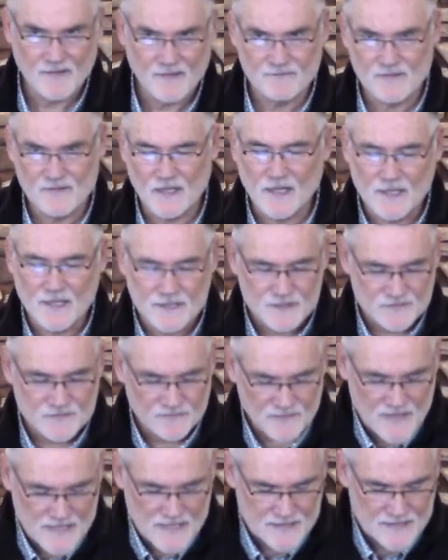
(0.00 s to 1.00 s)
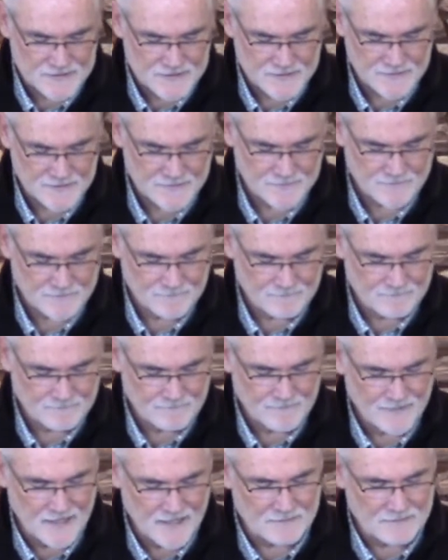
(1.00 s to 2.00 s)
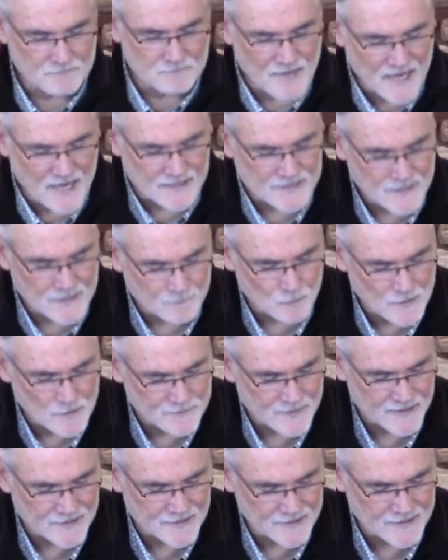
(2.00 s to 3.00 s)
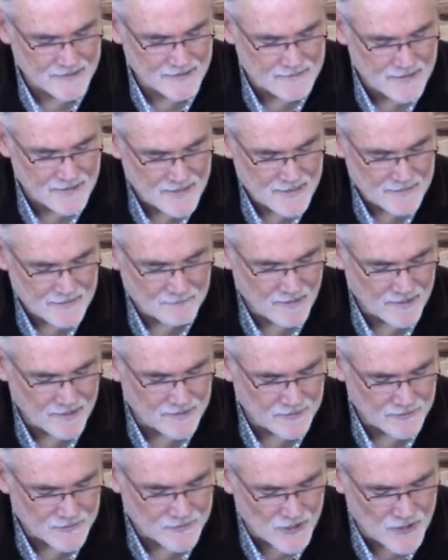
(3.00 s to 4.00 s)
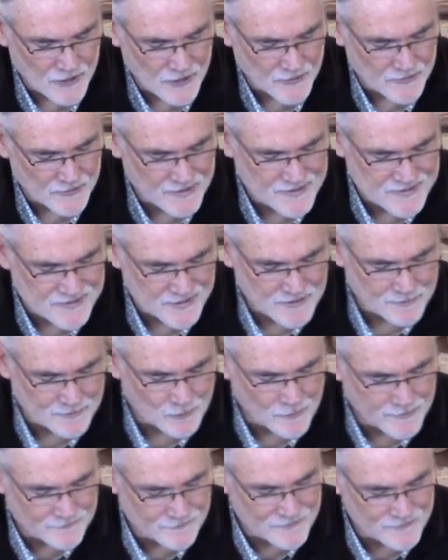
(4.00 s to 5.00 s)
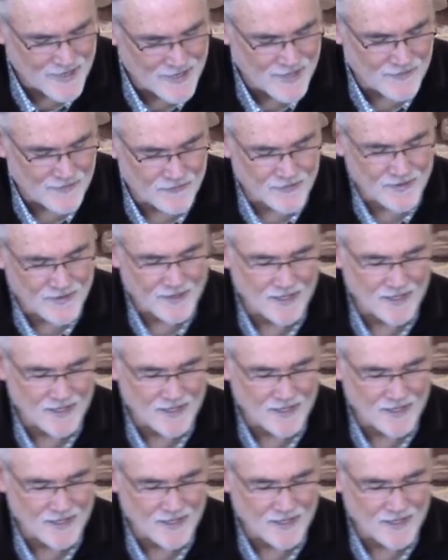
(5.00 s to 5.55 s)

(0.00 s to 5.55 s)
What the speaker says: fell at his feet and begged him repeatedly, "My little daughter is at the point of death.